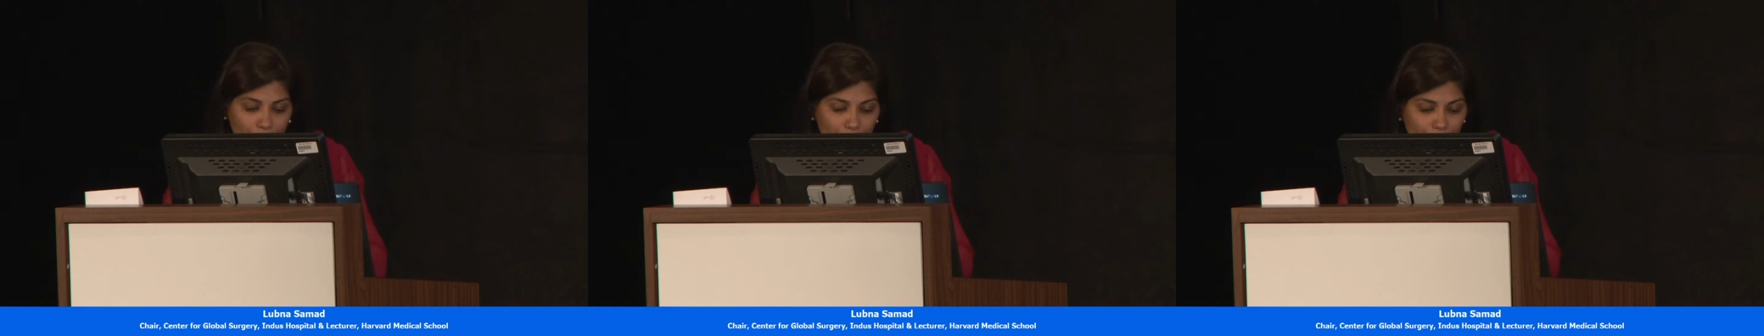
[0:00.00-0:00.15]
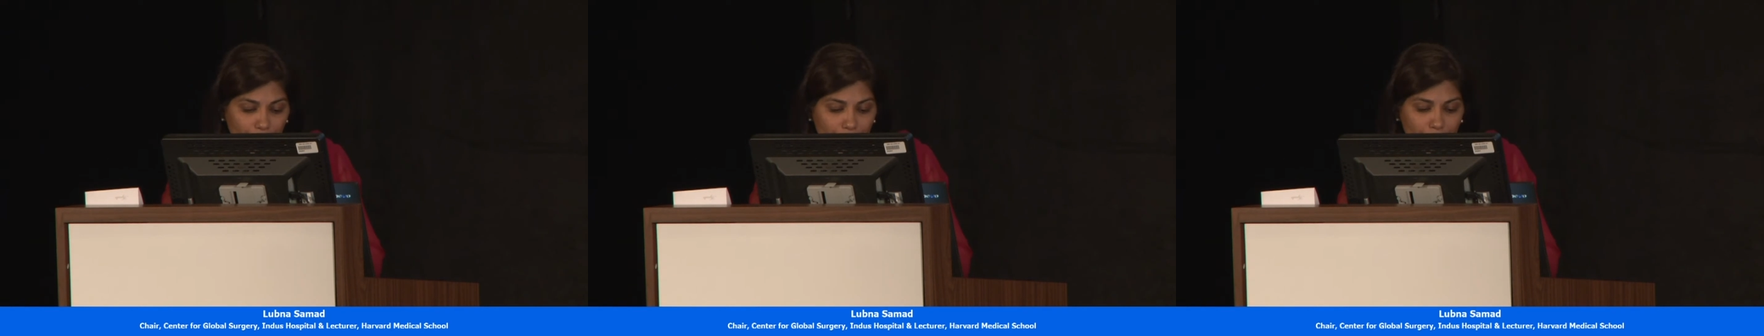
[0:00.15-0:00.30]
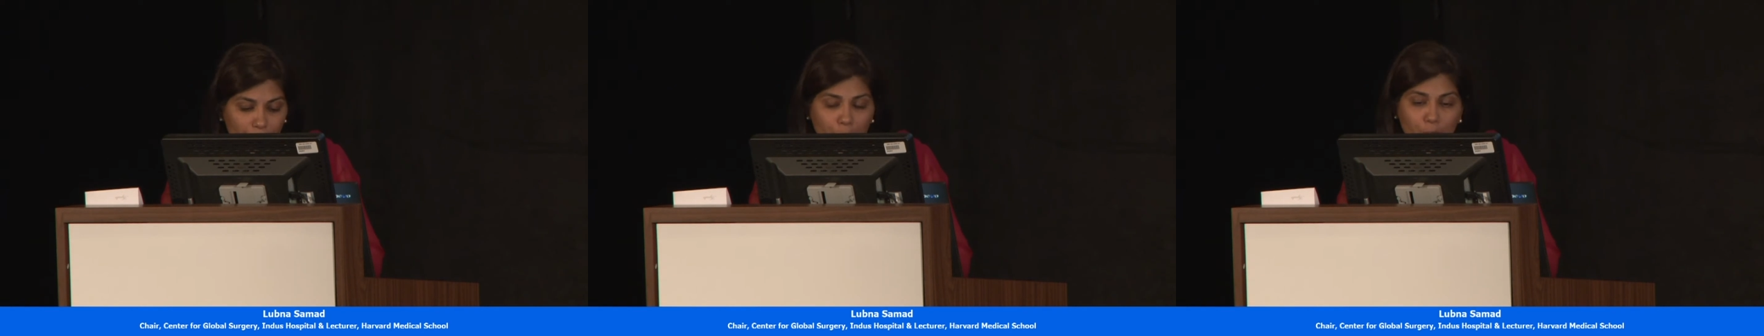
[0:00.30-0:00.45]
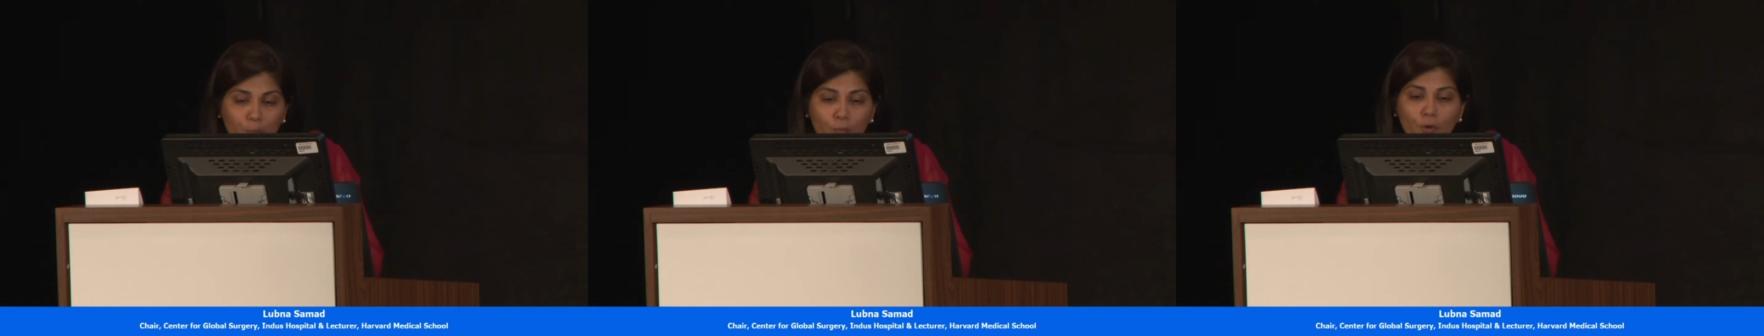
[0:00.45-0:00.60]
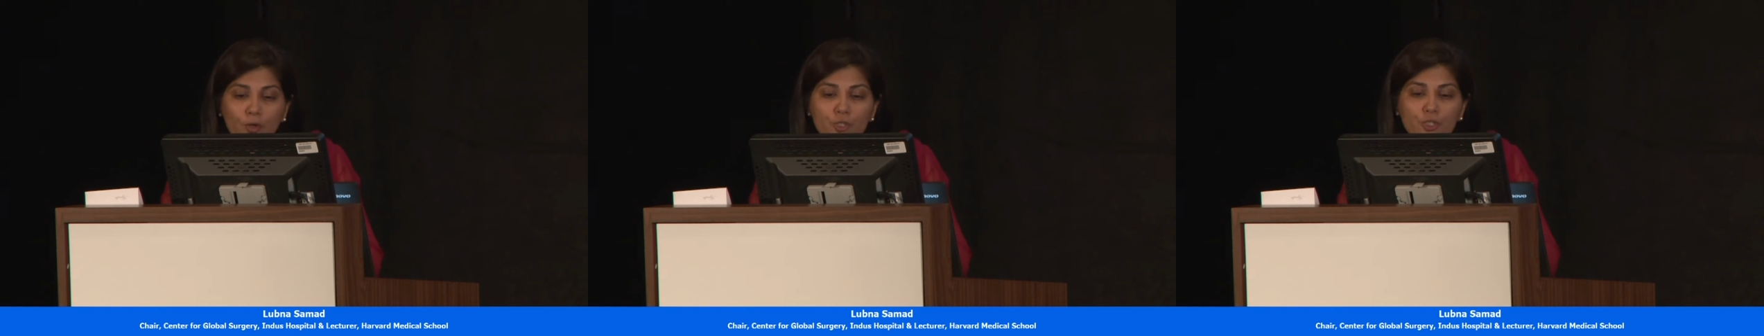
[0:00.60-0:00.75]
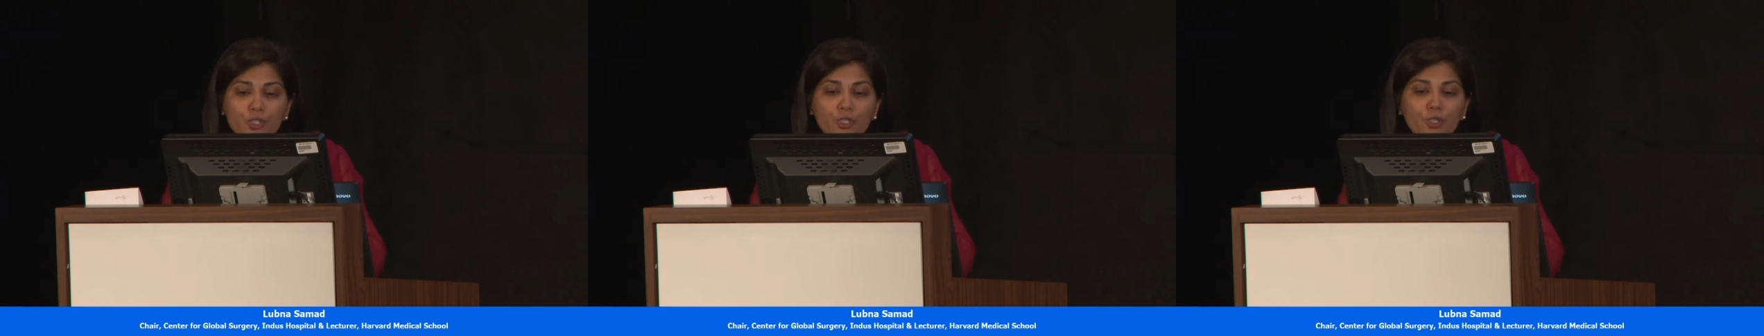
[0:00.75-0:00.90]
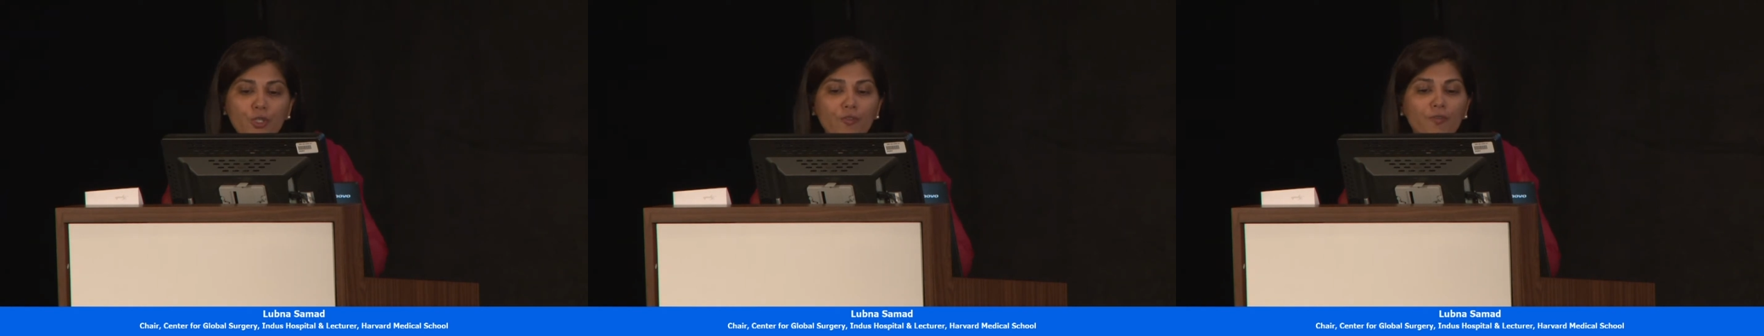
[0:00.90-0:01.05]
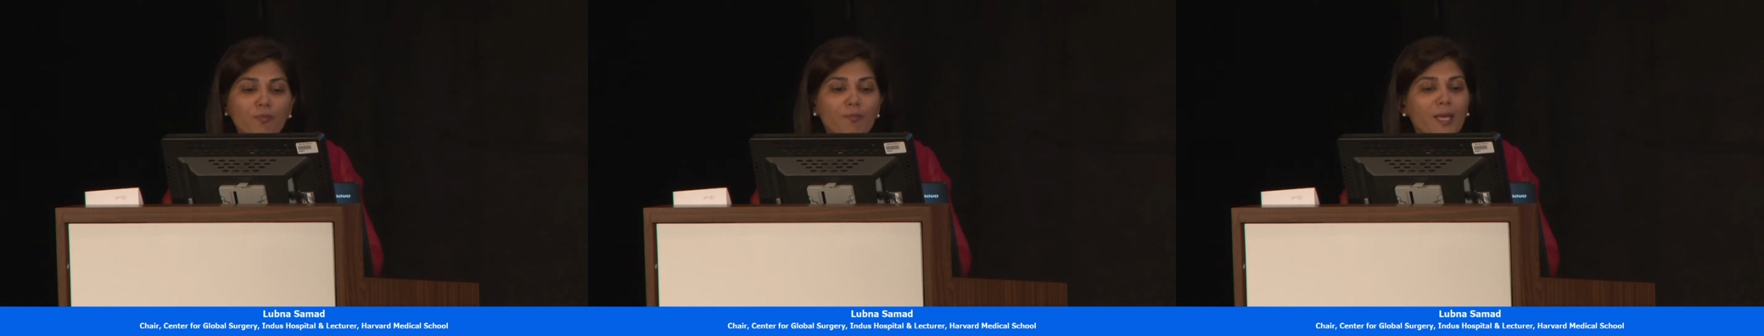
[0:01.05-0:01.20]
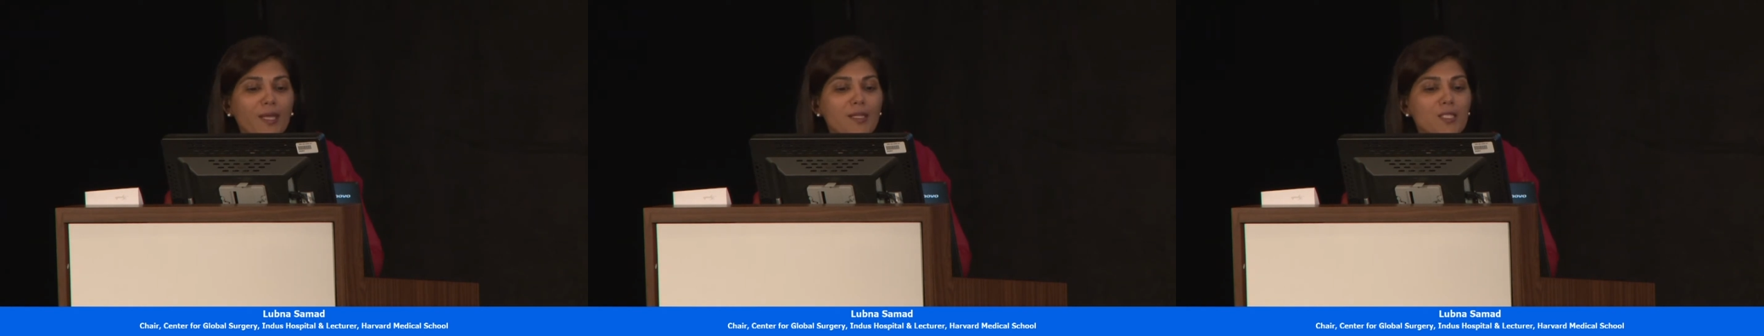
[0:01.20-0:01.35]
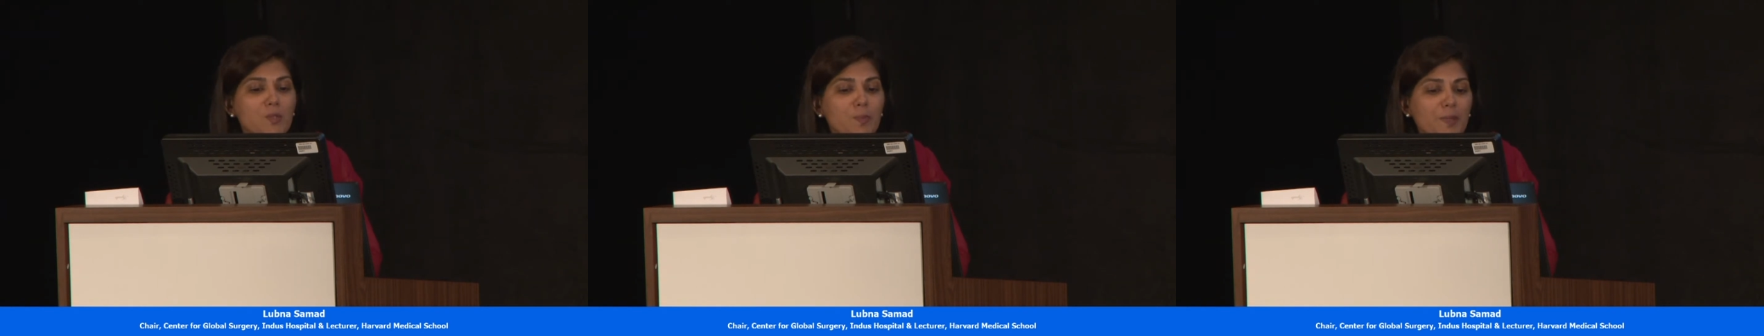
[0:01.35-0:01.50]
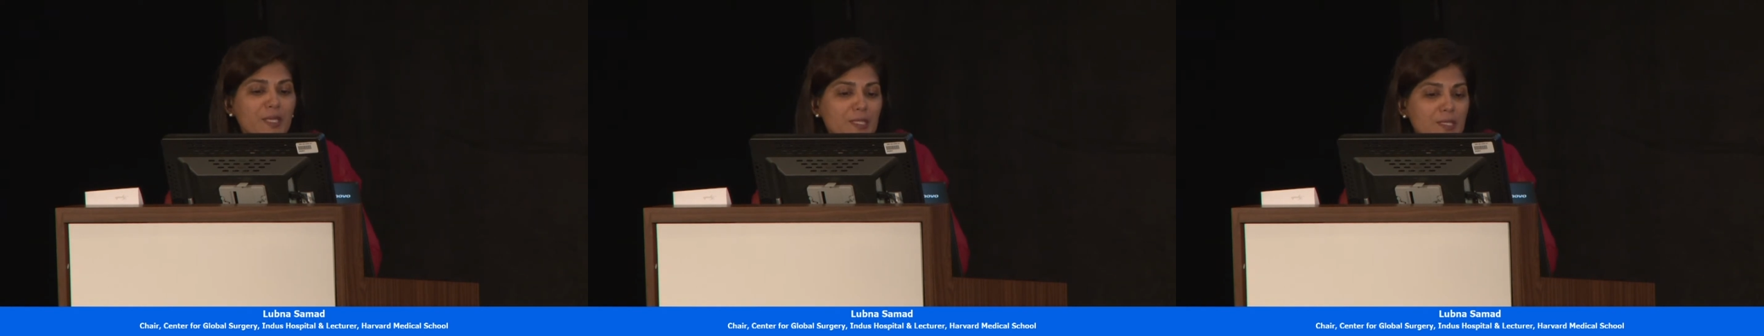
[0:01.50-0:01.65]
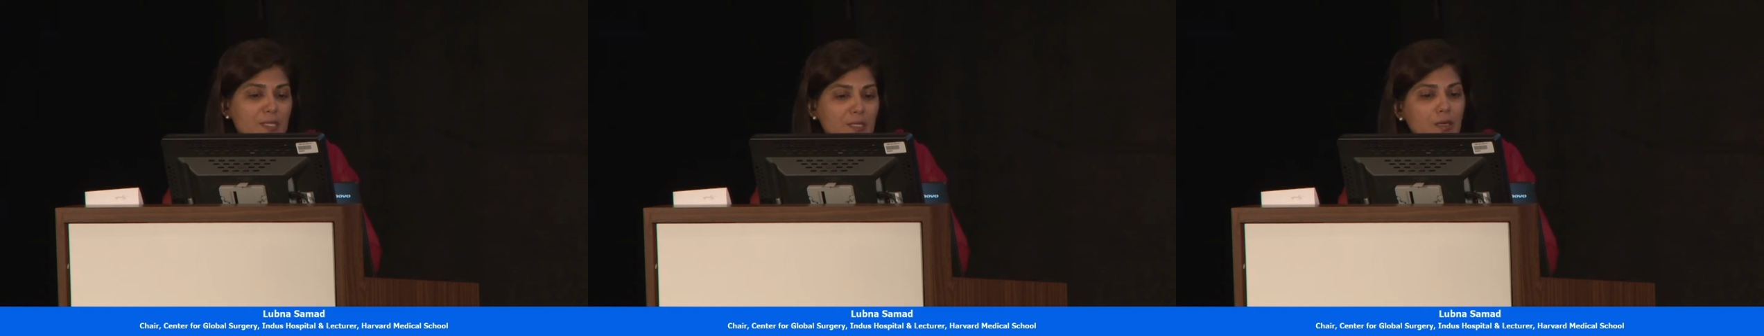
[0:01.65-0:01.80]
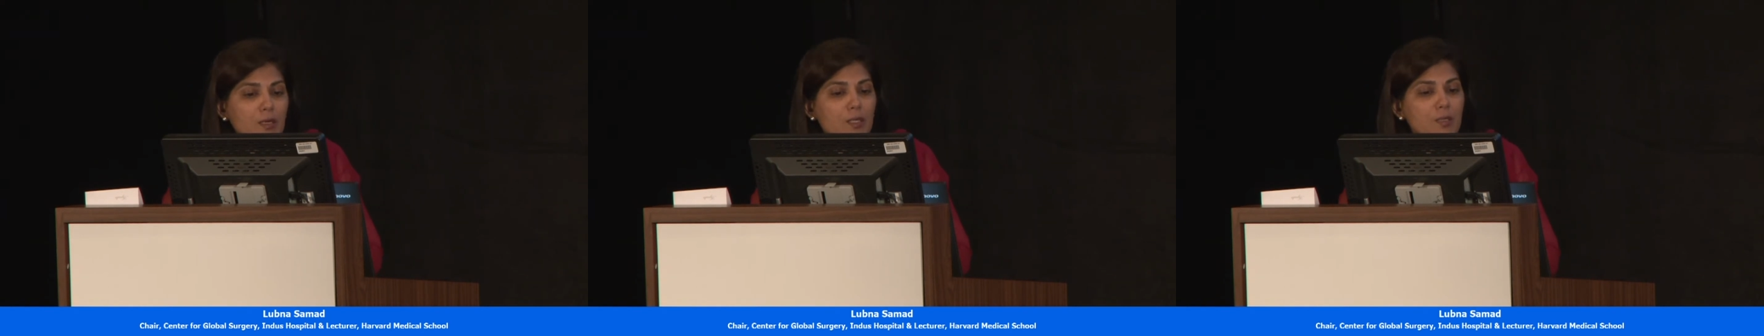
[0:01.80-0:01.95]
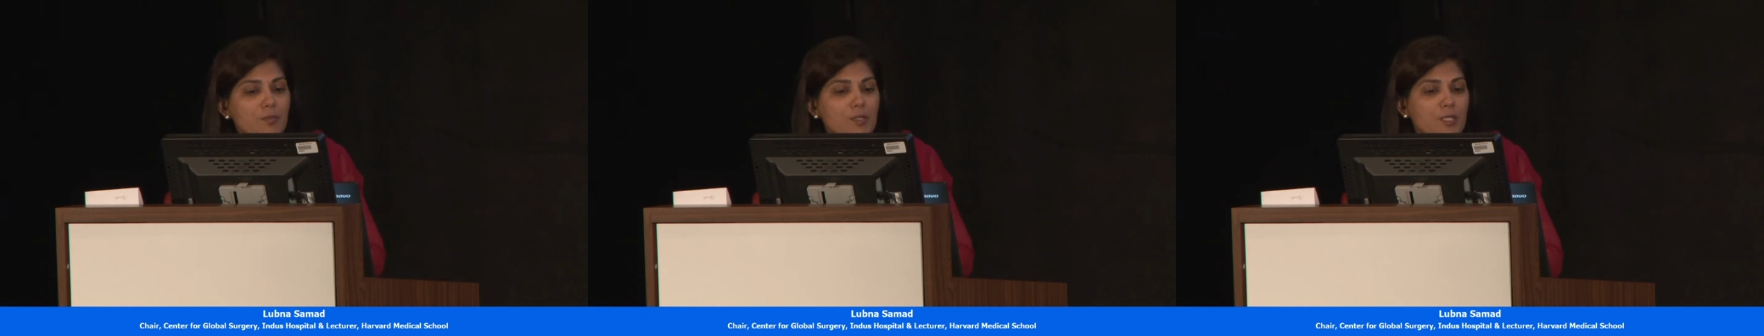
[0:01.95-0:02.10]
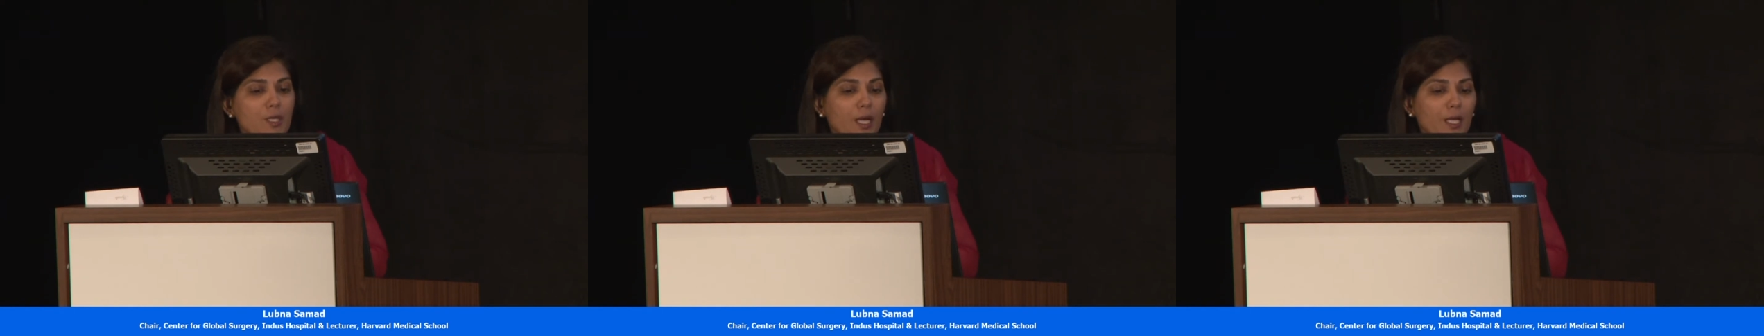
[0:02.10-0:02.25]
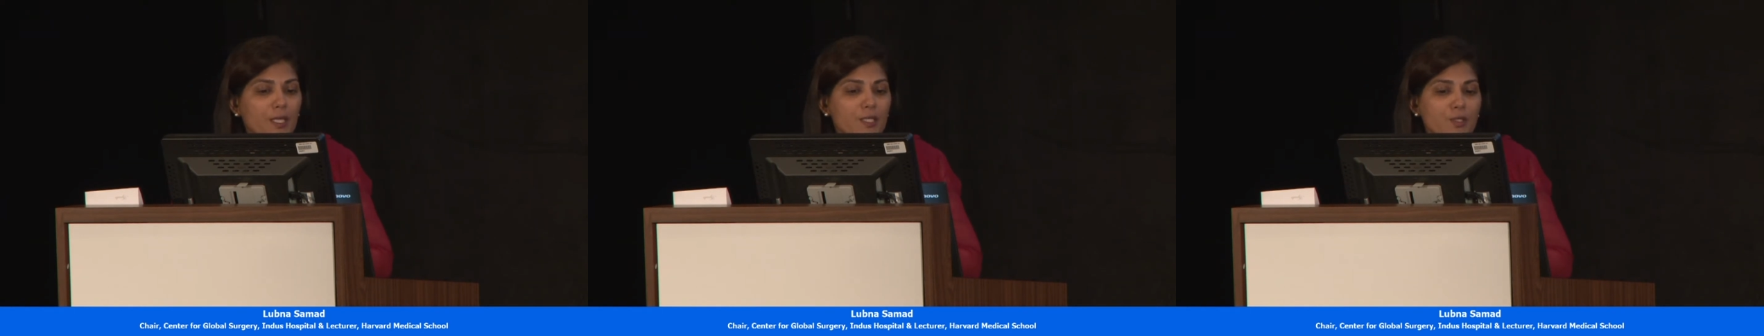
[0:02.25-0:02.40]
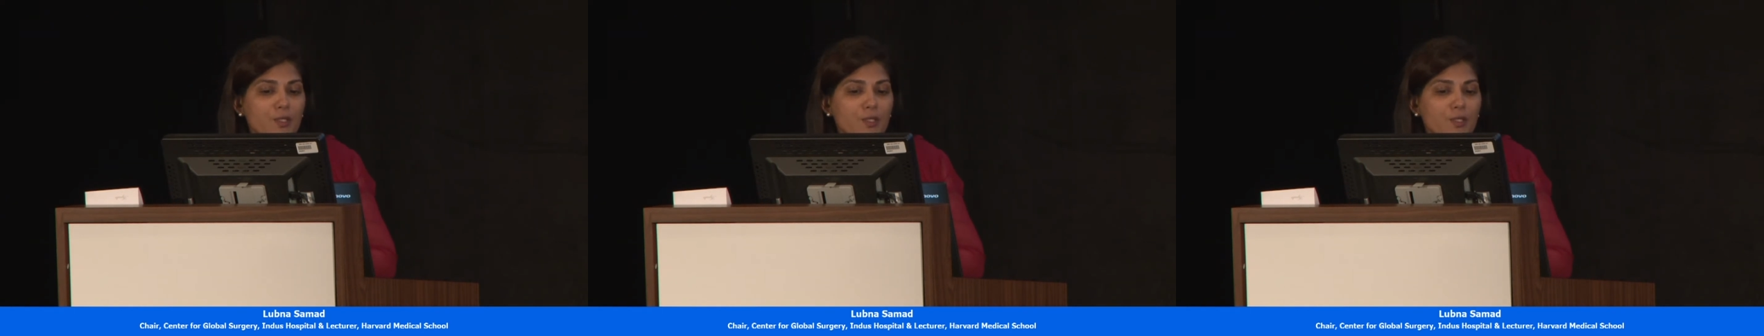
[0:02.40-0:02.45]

the proportion of males being circumcised